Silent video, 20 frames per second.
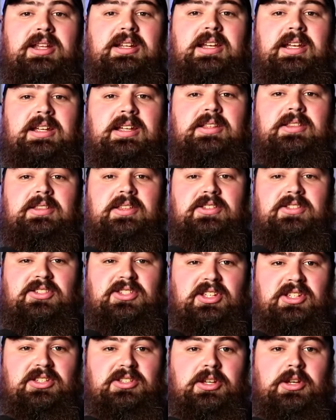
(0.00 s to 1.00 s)
getting the
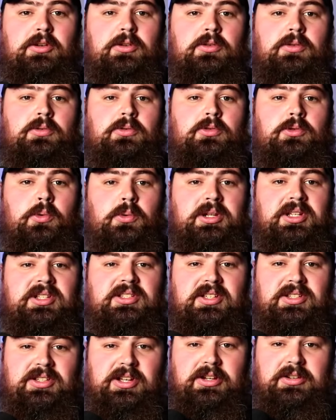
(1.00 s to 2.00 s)
Cisco
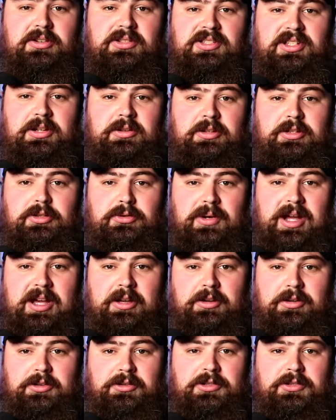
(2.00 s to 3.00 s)
2600 series
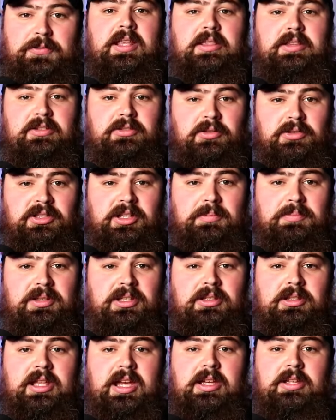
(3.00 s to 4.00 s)
routers. These are
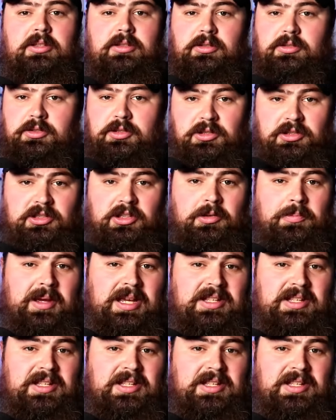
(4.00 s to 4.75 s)
something that you still might